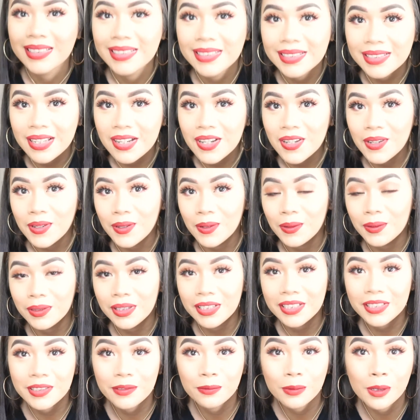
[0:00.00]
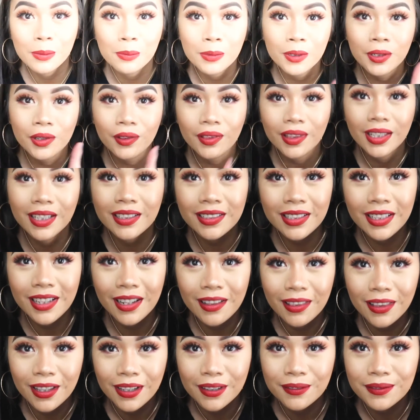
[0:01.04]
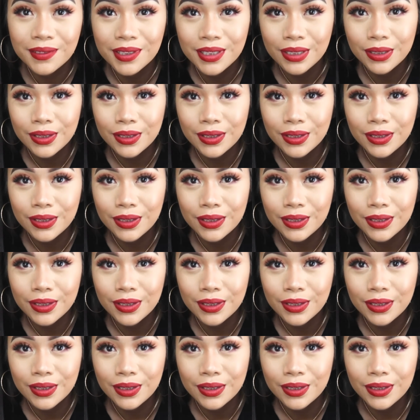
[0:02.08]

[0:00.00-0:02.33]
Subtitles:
So, there's one more thing that I love to